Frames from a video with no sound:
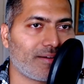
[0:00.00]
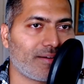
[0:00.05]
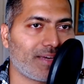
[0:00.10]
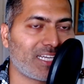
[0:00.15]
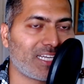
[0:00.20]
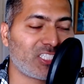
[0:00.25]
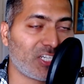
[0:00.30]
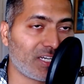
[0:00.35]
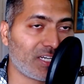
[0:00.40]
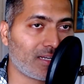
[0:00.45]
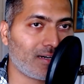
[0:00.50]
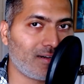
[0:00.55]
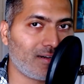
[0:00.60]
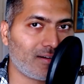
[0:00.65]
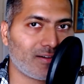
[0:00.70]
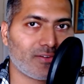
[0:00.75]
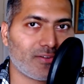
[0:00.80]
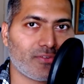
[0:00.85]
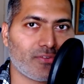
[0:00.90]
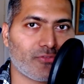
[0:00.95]
agenda
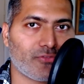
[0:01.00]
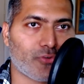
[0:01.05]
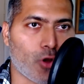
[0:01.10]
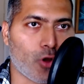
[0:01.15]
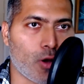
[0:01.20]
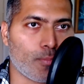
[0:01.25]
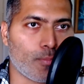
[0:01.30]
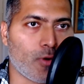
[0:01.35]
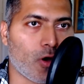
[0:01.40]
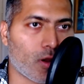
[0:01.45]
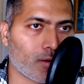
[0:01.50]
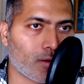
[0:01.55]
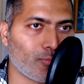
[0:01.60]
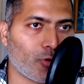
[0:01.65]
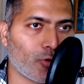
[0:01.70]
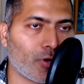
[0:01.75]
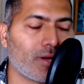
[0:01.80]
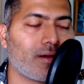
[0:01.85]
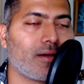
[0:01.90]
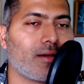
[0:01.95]
from org
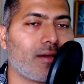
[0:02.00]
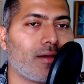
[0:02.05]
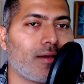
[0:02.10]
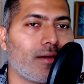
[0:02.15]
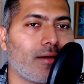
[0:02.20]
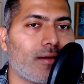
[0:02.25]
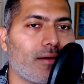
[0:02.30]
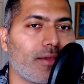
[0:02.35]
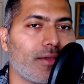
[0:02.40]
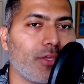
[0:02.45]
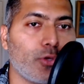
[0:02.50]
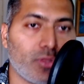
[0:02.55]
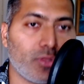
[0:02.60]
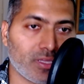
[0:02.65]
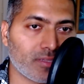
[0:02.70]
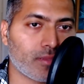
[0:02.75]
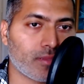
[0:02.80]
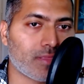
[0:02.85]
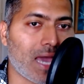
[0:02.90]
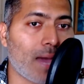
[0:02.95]
mode
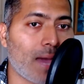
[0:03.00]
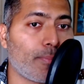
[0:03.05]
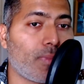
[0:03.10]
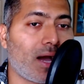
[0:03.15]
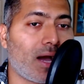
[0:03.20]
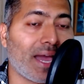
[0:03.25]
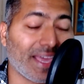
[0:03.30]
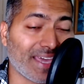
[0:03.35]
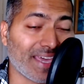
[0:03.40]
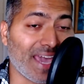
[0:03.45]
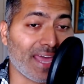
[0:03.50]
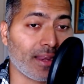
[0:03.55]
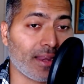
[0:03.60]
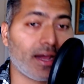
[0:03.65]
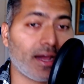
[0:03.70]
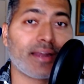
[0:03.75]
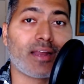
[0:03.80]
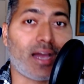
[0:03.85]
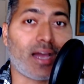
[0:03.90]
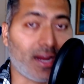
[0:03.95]
using this app, I can,
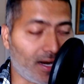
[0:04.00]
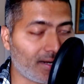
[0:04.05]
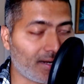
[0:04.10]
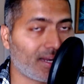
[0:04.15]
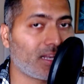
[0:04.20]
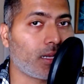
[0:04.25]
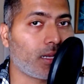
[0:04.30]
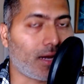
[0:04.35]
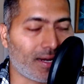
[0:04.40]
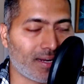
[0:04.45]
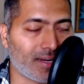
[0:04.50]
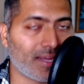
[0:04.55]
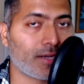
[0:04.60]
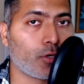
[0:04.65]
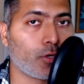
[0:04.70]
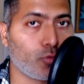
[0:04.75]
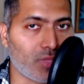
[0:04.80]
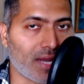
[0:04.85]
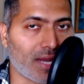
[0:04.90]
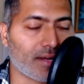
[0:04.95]
and, and, I, and I
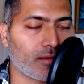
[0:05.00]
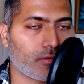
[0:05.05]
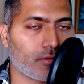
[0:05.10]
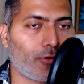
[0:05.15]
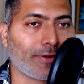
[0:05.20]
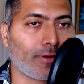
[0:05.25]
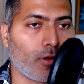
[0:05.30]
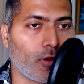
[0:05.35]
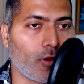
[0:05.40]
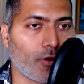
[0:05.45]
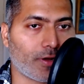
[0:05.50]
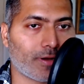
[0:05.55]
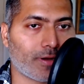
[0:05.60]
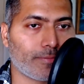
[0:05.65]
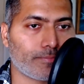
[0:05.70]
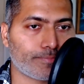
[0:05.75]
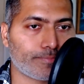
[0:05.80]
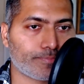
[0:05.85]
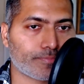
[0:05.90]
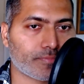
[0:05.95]
do that quite a lot,
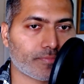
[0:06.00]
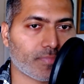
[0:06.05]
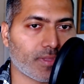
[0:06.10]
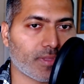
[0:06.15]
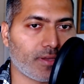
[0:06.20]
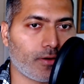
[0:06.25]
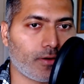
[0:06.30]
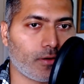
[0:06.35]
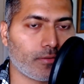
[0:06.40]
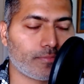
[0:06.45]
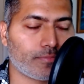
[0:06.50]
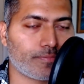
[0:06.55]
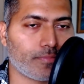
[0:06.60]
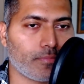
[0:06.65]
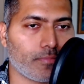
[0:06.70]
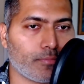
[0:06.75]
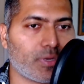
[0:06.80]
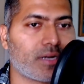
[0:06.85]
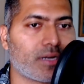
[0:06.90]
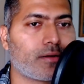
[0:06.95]

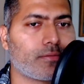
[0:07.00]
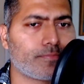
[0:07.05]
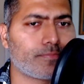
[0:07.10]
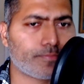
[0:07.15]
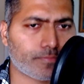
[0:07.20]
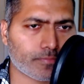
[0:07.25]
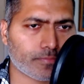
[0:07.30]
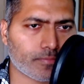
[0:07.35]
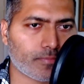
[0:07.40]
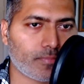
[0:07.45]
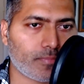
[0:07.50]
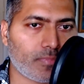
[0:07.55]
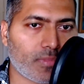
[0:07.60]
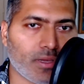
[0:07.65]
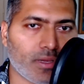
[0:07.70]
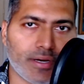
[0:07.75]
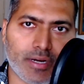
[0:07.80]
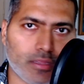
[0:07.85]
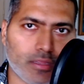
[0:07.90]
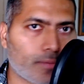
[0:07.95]
but
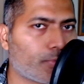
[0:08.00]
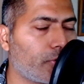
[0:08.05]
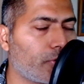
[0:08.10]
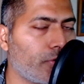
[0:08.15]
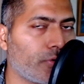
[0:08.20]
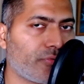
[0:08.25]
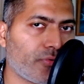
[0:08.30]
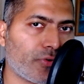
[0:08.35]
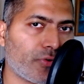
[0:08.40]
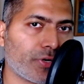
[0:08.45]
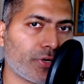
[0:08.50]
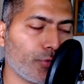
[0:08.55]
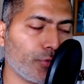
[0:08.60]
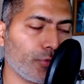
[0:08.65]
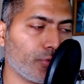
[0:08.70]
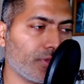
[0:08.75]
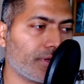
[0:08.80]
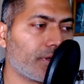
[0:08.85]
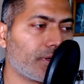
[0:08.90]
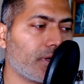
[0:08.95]
it is up to you if you want to
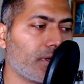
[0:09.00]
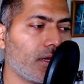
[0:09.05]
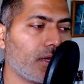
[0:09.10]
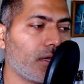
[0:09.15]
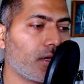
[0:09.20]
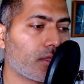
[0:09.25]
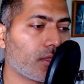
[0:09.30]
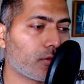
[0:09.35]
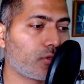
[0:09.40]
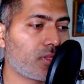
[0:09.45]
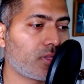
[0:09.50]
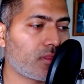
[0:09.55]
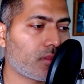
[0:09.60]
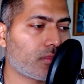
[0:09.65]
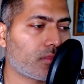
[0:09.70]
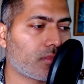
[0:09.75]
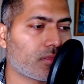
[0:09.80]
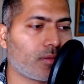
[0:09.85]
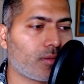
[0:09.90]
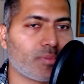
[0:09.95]
use it. So this is
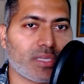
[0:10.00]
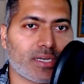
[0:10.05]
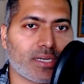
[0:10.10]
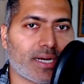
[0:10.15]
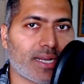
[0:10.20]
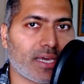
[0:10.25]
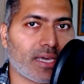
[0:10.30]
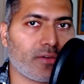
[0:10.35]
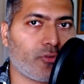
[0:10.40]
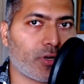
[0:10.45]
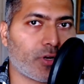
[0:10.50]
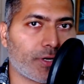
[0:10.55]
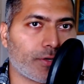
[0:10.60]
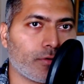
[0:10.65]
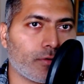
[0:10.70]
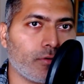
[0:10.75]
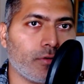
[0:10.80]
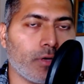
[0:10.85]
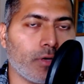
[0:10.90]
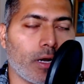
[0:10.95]
something that I wanted
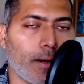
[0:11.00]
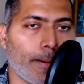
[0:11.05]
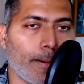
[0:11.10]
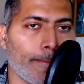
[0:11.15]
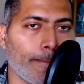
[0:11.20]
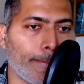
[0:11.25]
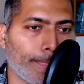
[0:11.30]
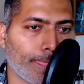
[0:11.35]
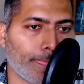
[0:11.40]
to um,